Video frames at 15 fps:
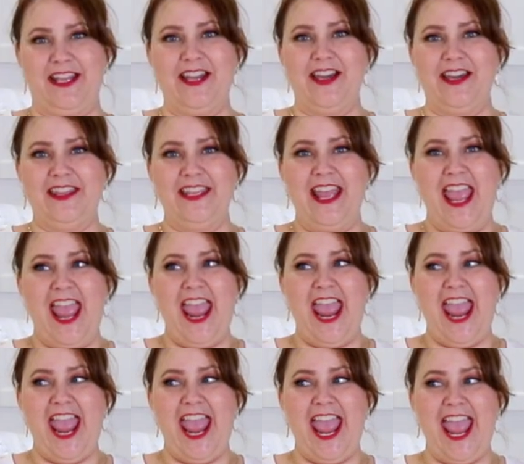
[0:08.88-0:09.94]
good,
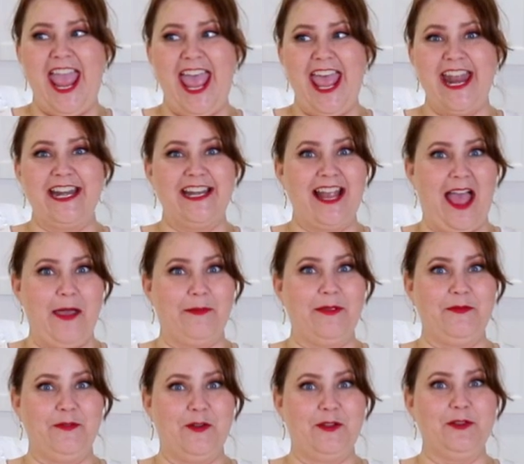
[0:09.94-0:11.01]
and
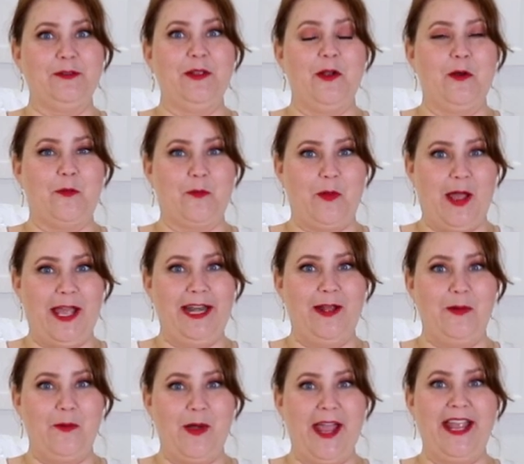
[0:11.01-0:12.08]
having food right
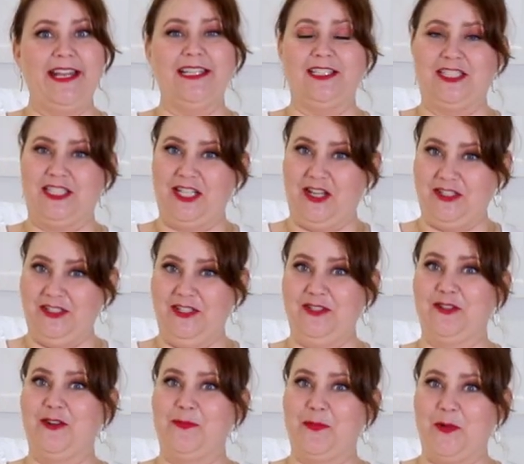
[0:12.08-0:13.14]
away, just
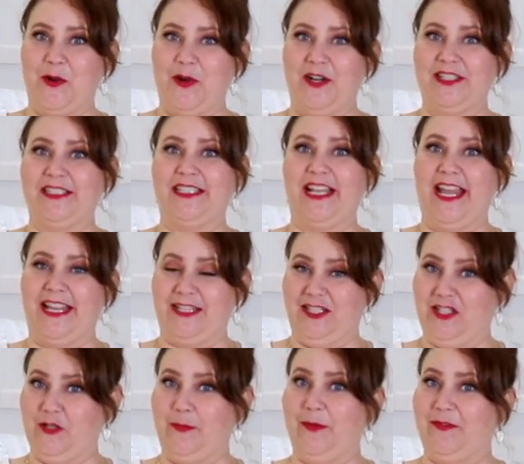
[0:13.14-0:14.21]
in your purse and
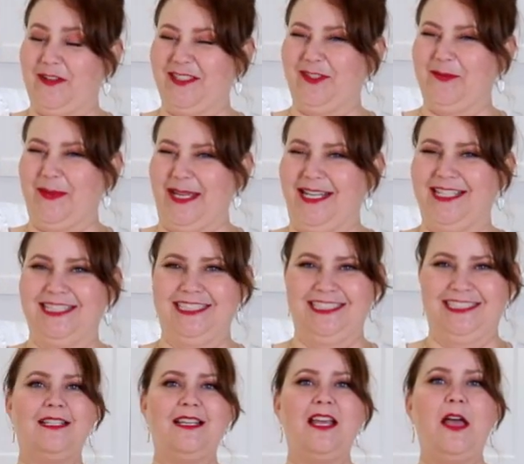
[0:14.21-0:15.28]
super fast to make.
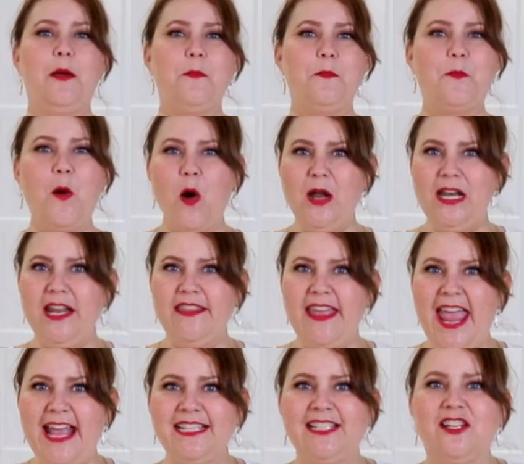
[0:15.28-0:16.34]
Boiled
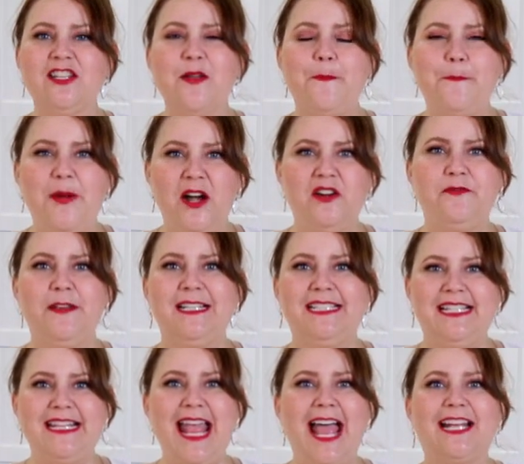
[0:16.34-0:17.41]
eggs are the perfect
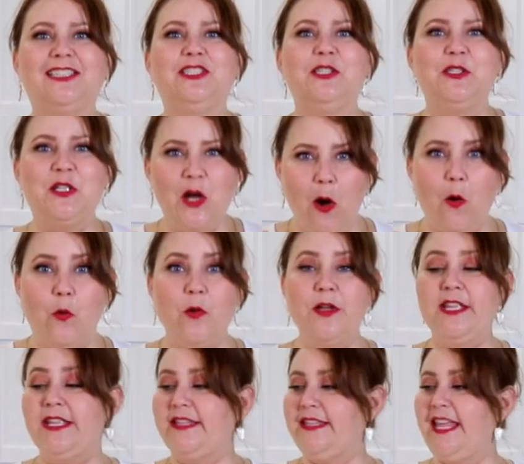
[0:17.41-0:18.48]
snack to go.
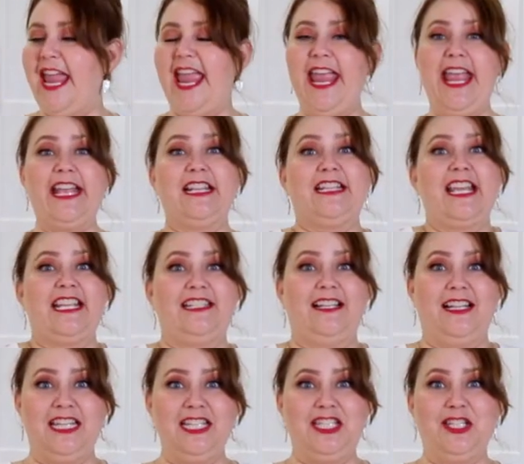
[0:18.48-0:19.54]
They taste
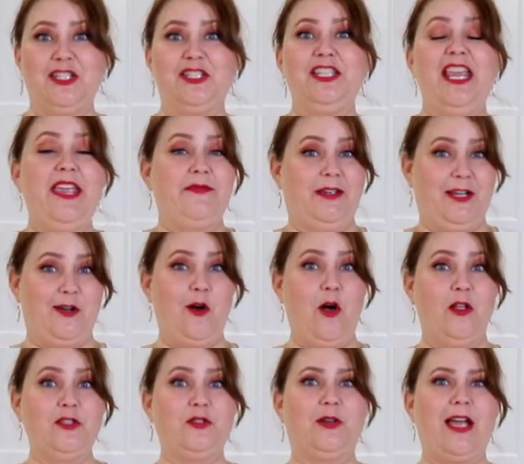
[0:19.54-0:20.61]
delicious, even
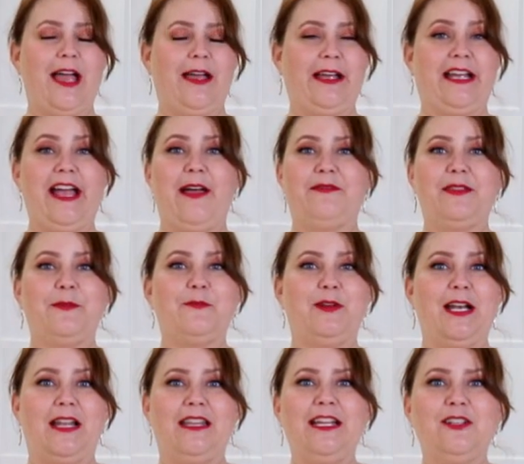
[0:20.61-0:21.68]
cold. You can have them
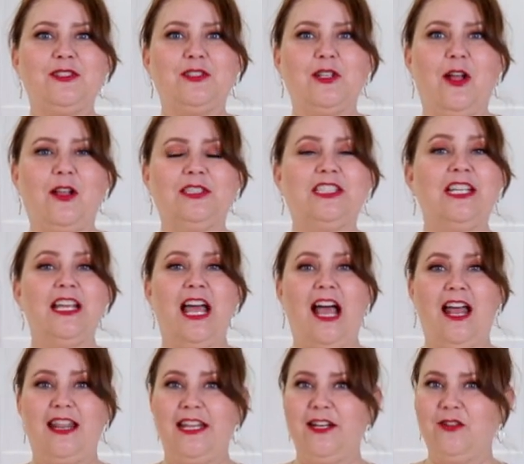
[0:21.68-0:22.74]
with a little salt,
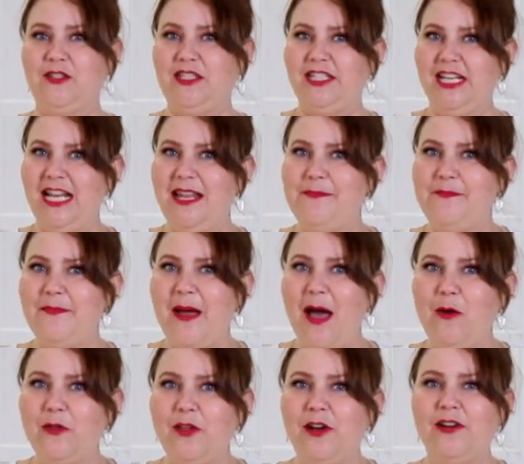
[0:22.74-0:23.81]
a little chili
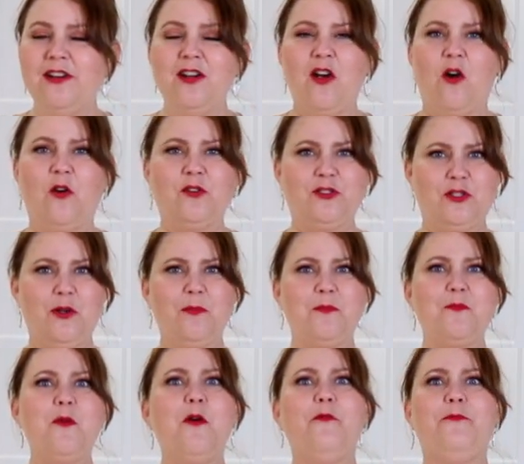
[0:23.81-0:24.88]
powder, or
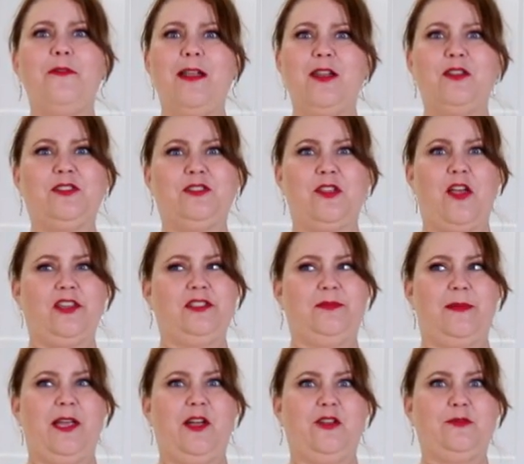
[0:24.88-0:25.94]
some buffalo sauce.
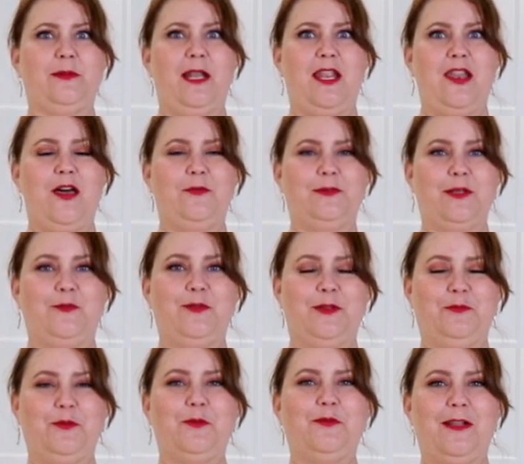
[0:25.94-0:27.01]
My husband loves them
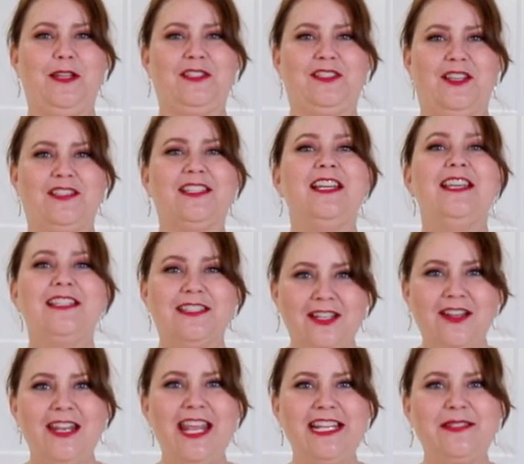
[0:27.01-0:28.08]
with buffalo sauce.
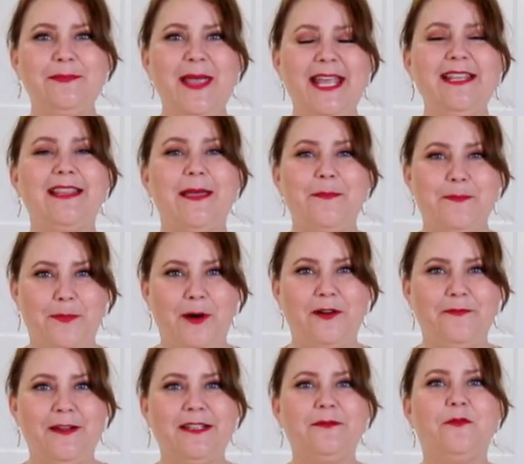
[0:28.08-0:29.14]
So let's make the
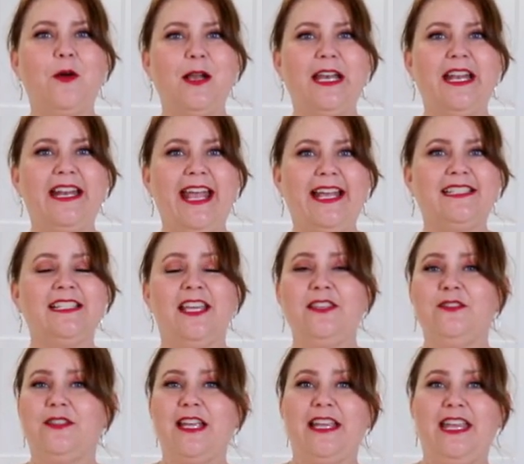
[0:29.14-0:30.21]
perfect boiled eggs.
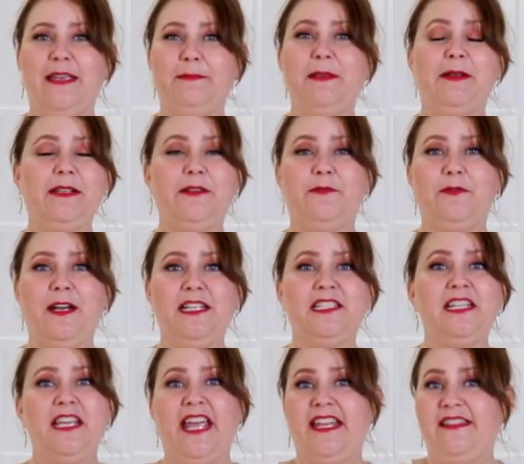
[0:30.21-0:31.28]
You can keep them in the
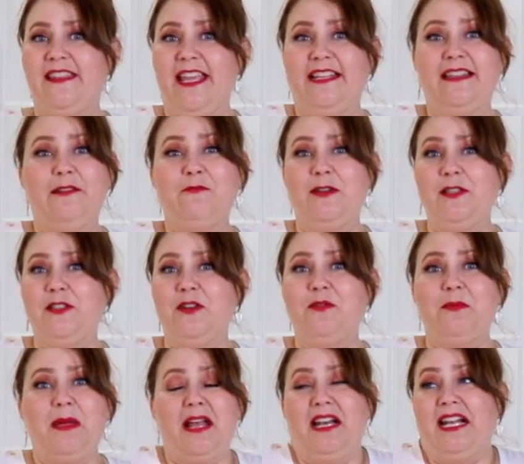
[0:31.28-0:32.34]
fridge and take them with you
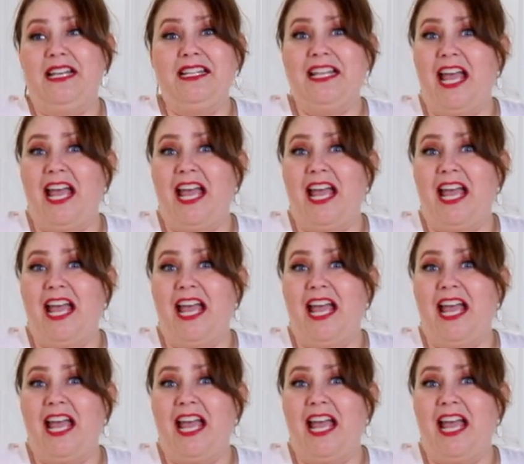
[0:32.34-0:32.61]
at any